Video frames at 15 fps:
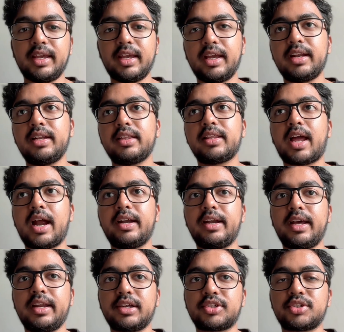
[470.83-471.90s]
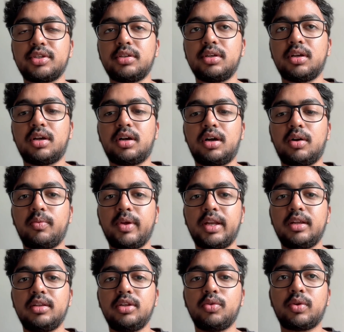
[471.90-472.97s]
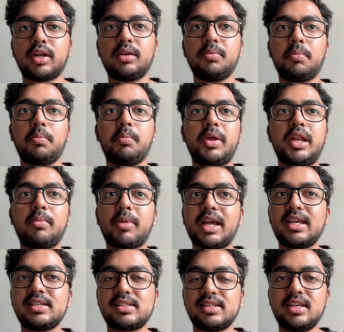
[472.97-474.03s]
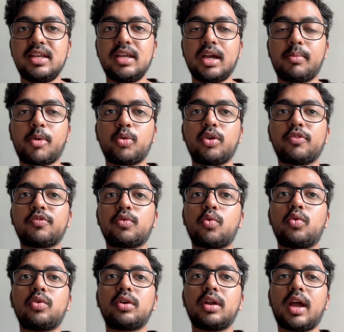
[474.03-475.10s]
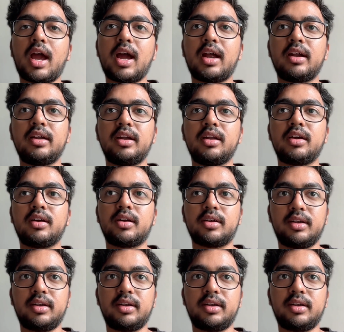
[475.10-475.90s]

thinking in that direction, wherein you can minimize the amount of code and